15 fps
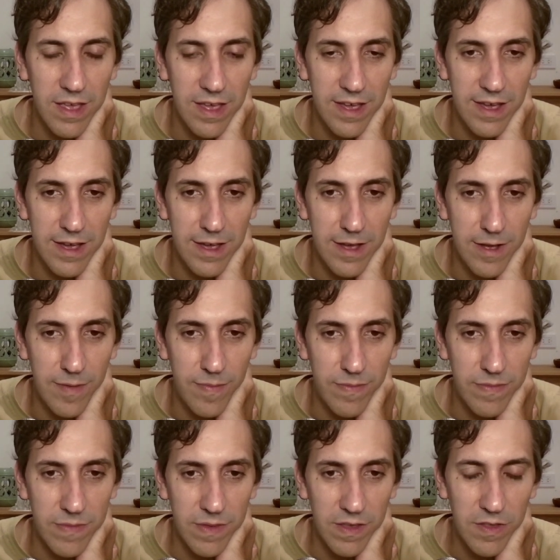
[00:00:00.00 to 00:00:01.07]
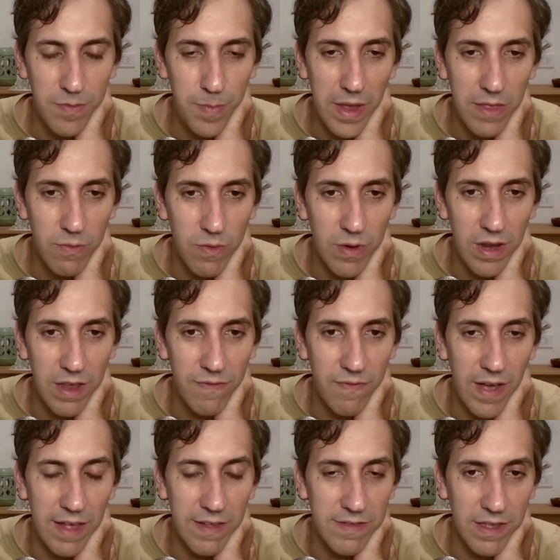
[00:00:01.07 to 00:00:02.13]
He's played really
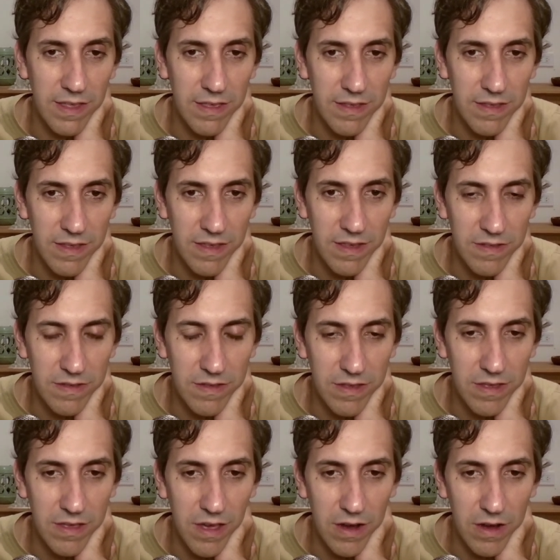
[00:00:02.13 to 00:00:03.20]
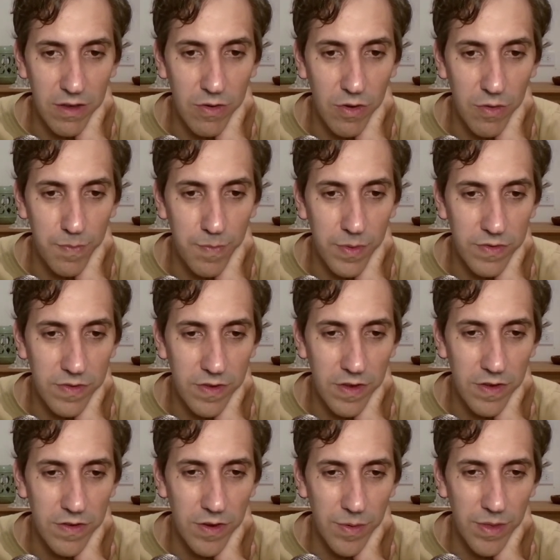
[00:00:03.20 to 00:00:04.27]
fast and he's got a good
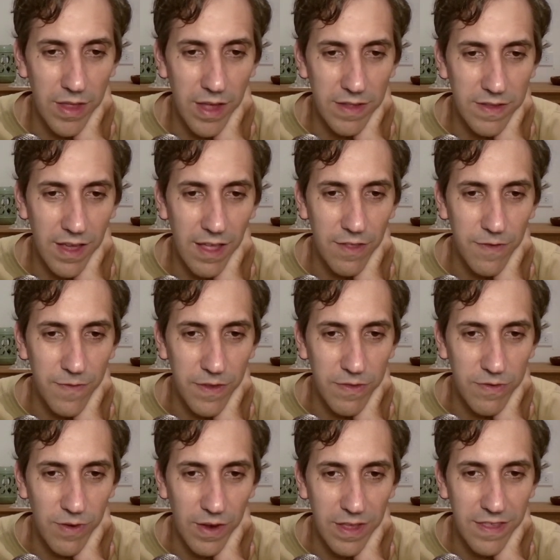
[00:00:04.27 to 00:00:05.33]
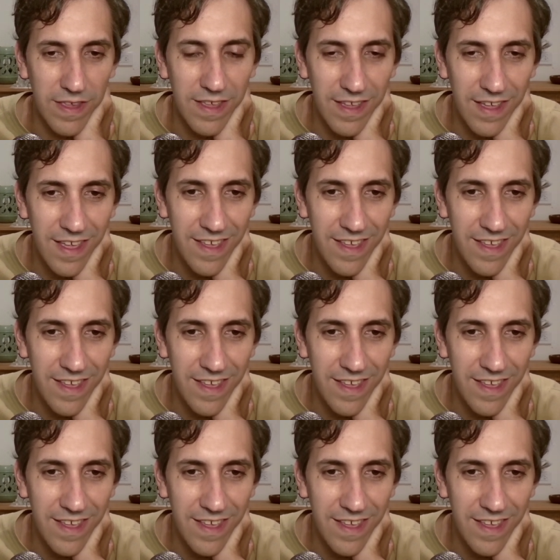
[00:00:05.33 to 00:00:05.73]
position. I mean, that's kind of frustrating.